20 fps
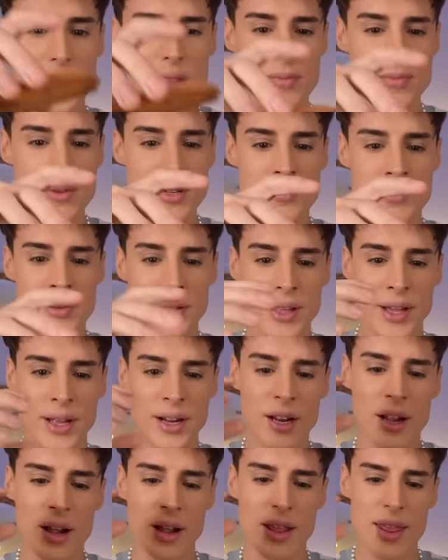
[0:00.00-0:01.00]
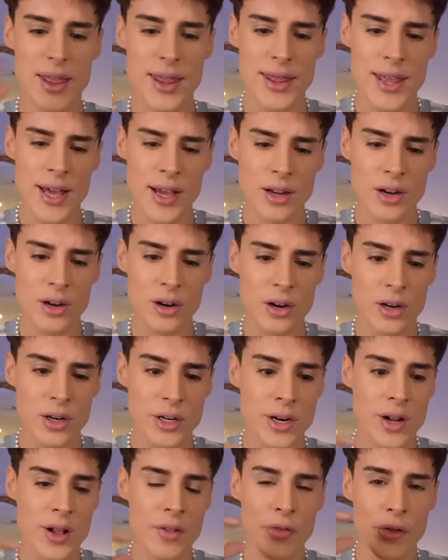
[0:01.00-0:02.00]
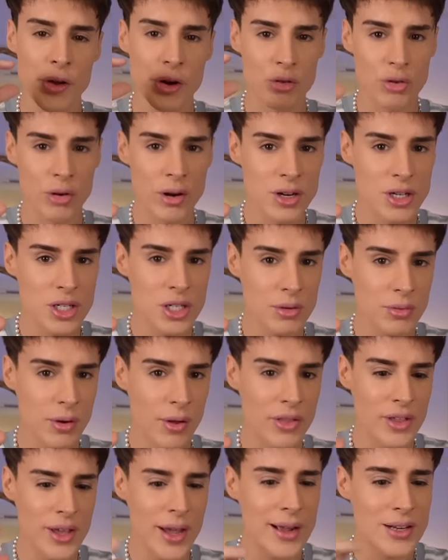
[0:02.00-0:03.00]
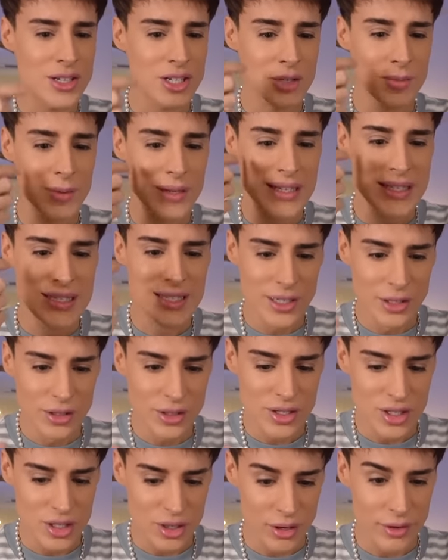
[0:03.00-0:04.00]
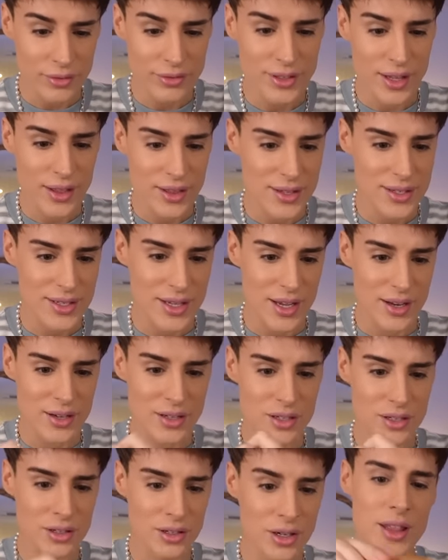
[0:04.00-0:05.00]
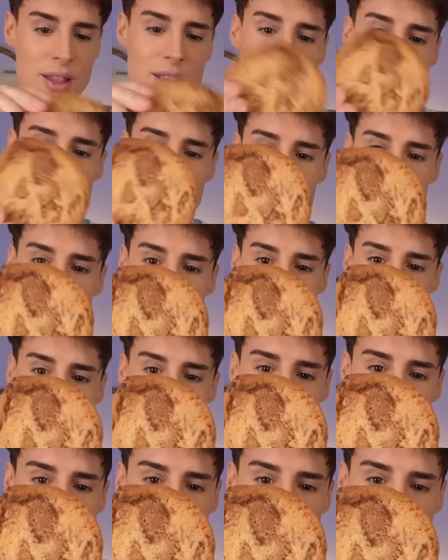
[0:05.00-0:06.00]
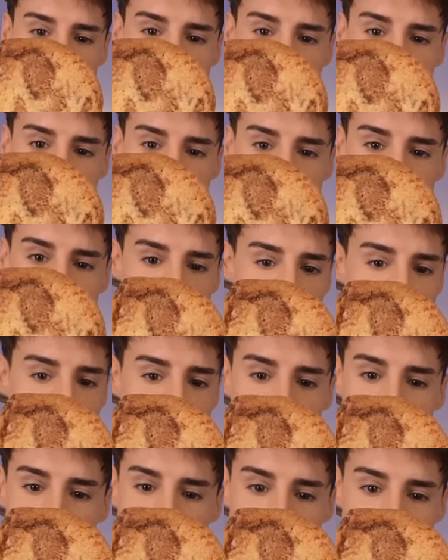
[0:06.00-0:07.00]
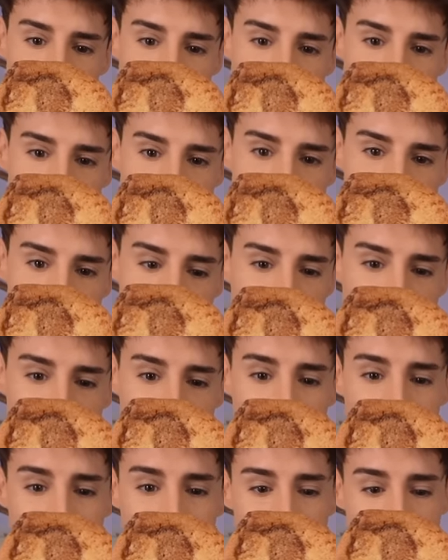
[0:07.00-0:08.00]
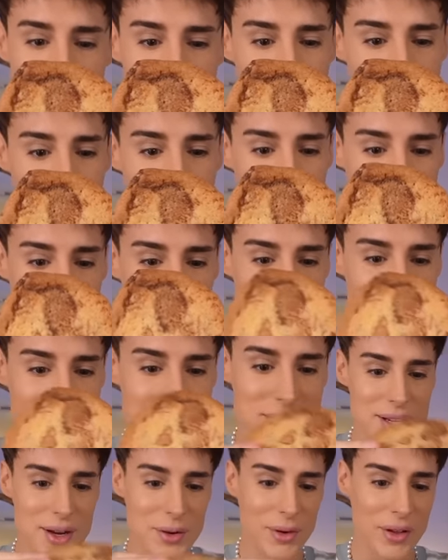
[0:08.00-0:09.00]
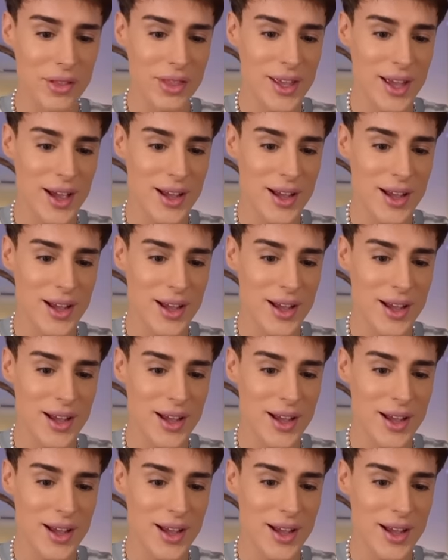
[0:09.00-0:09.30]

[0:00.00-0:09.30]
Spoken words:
them to be like thicker, crunchy around the edges, but still soft in the center. This is crunchy around the center and burnt around the